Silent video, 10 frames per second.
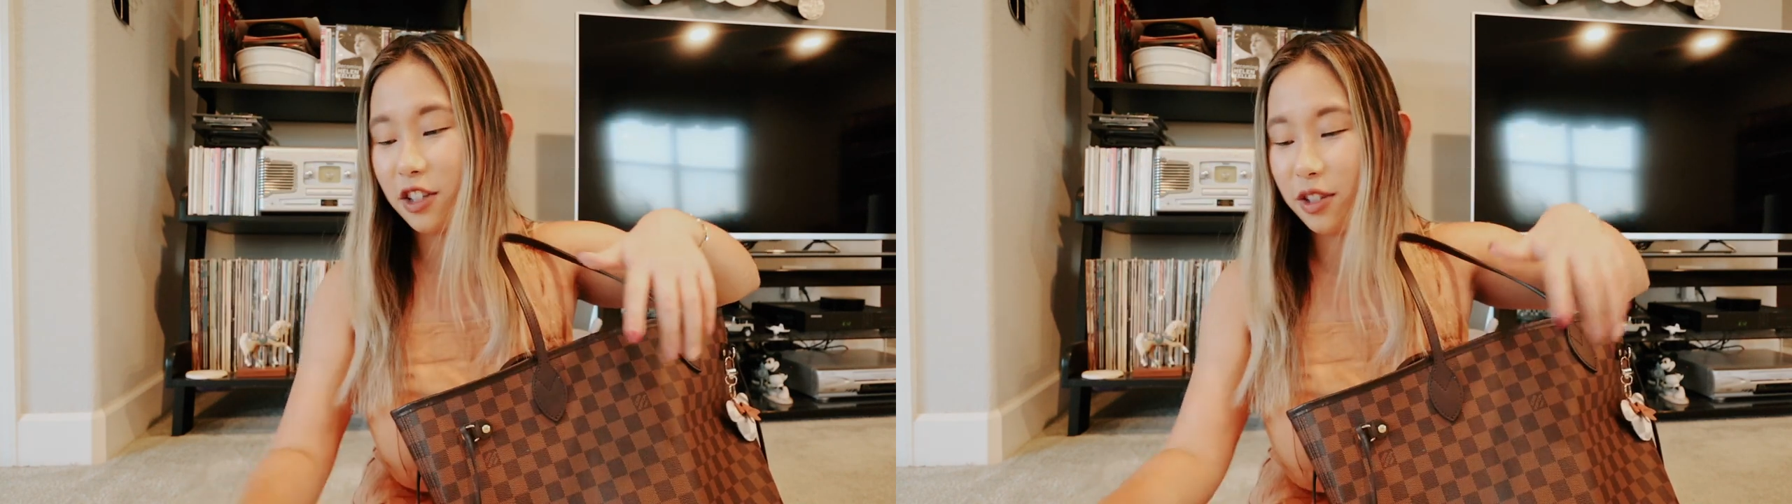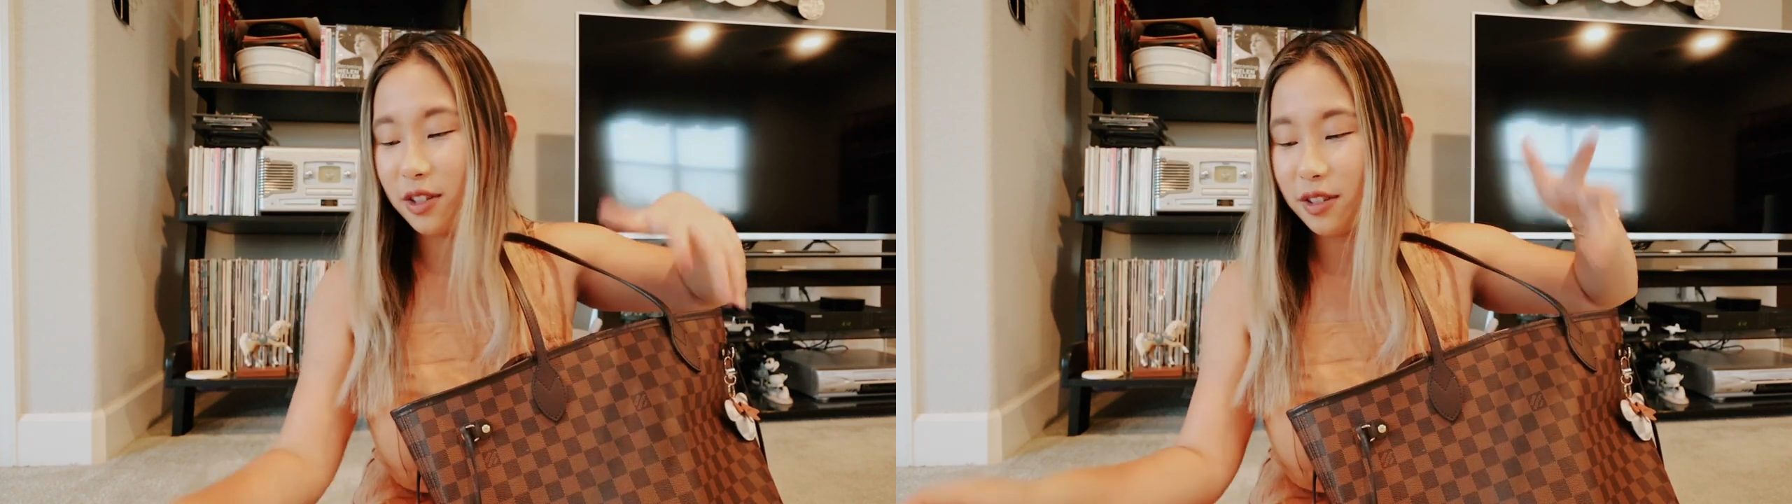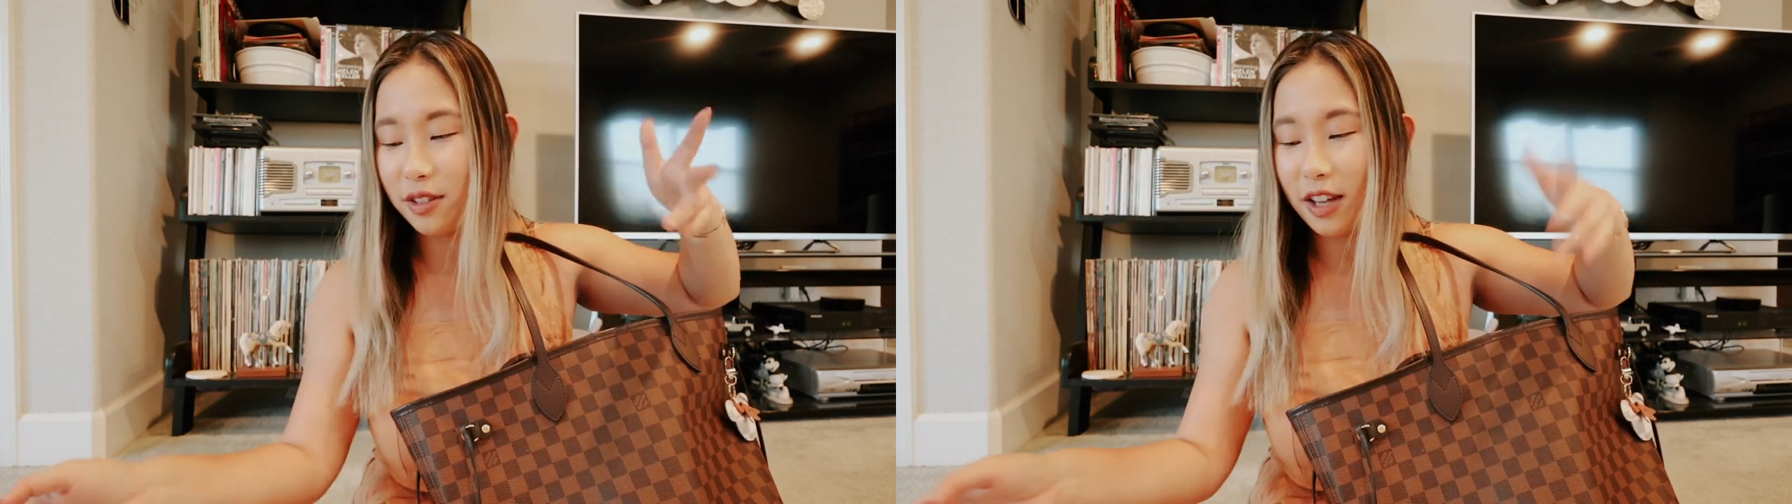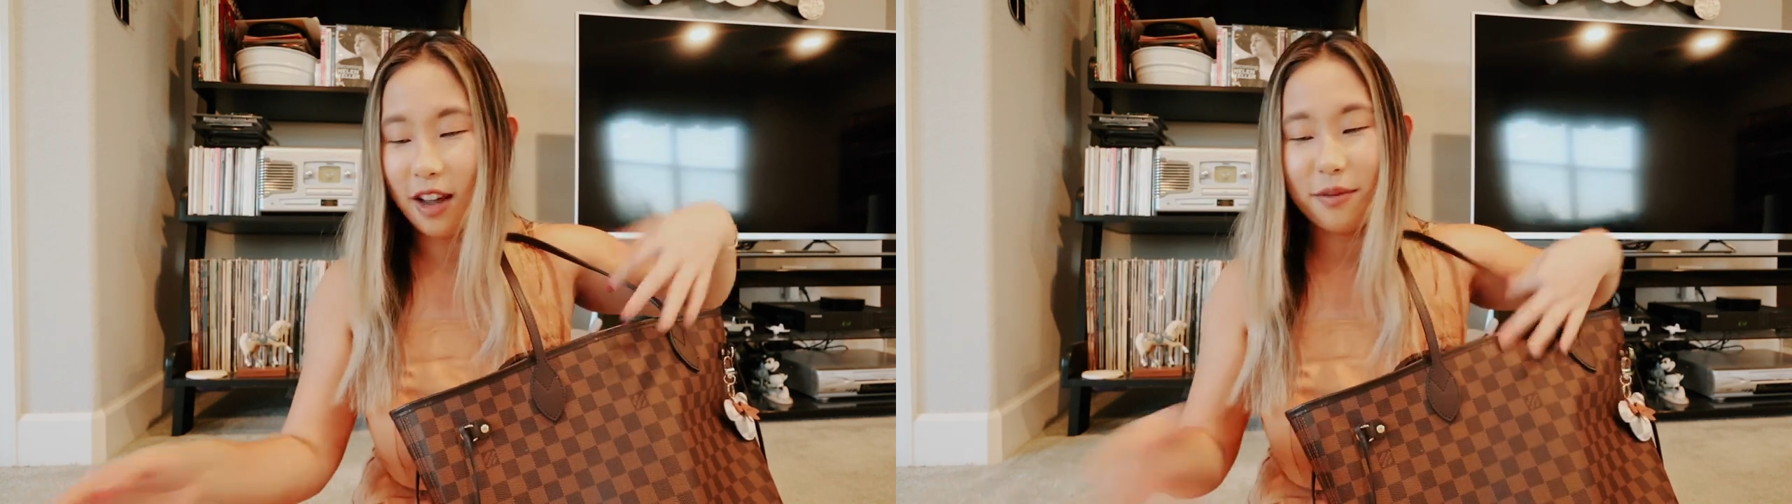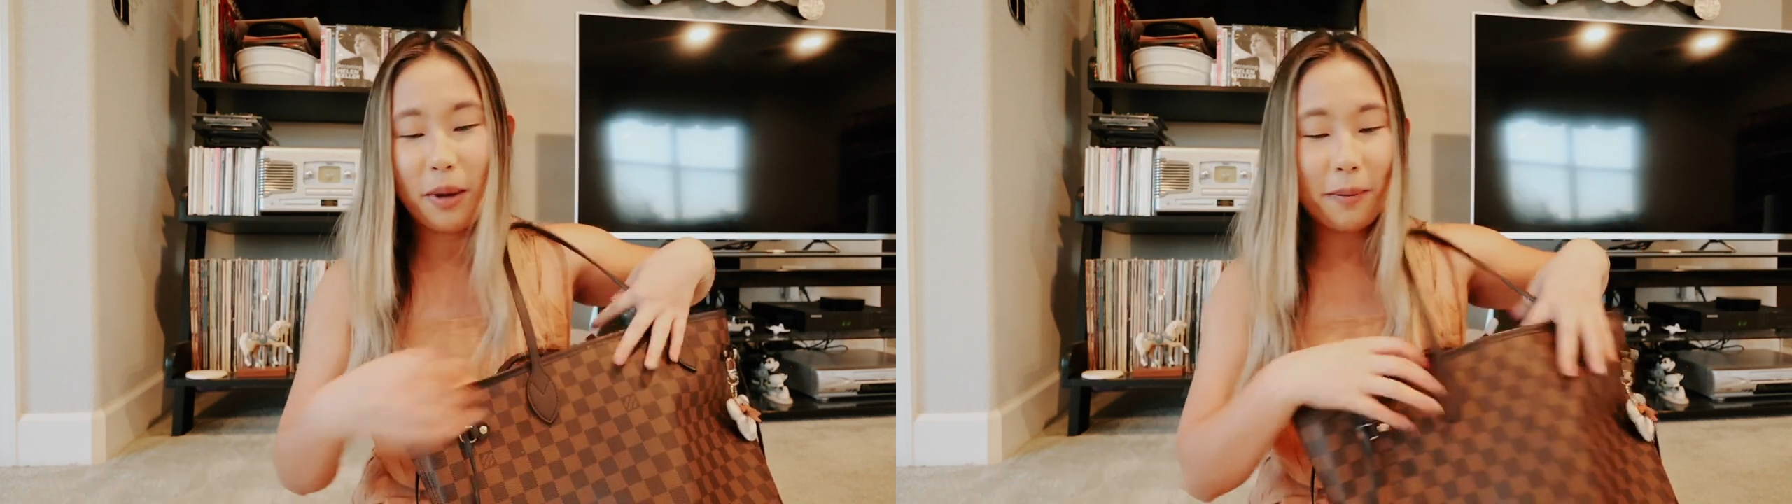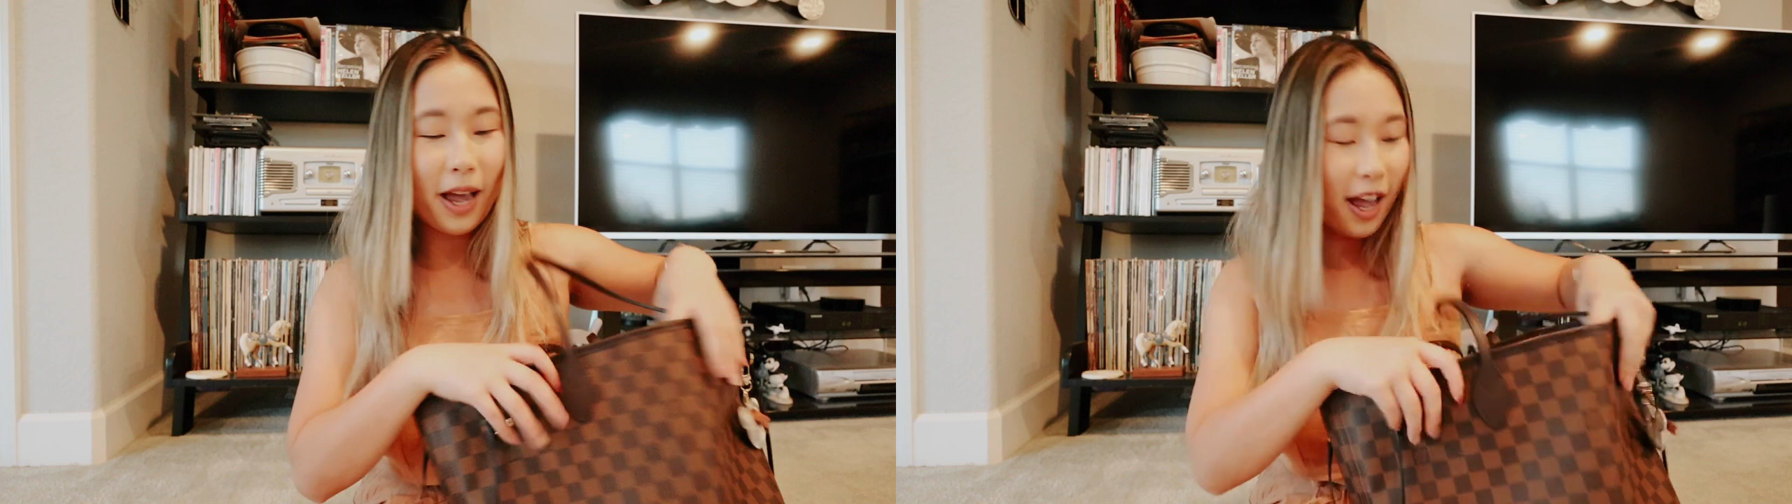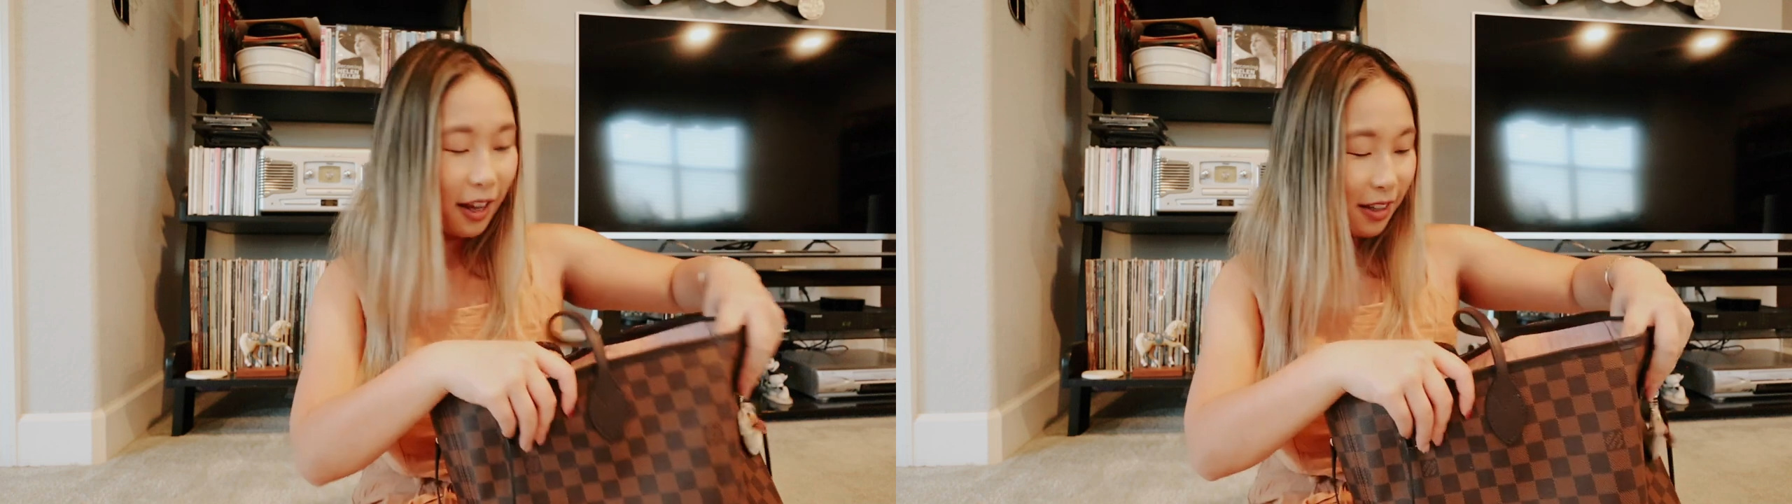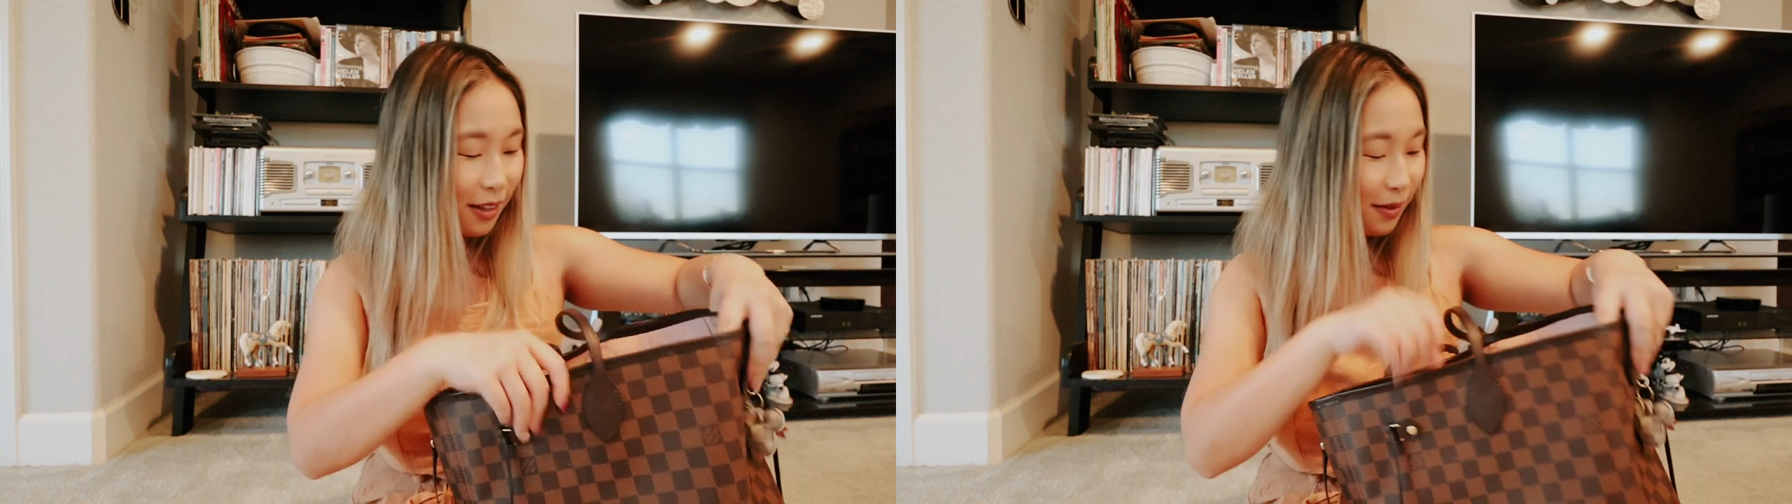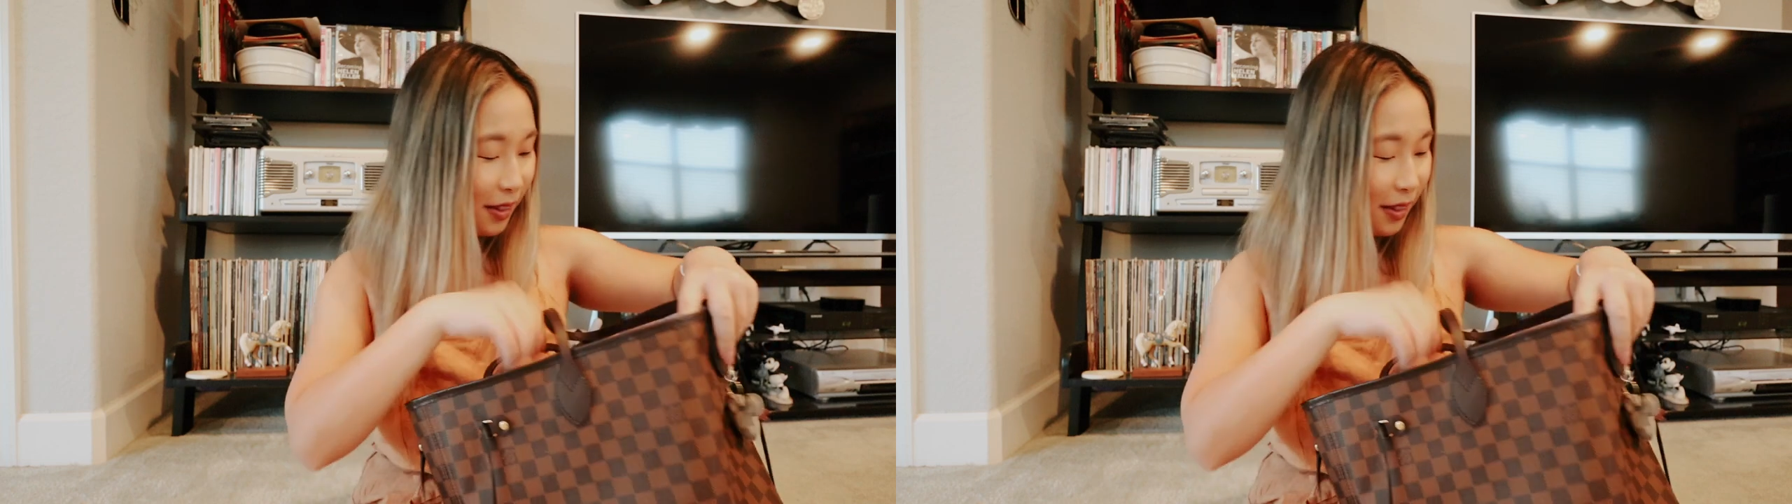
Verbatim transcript: just to have in my bag.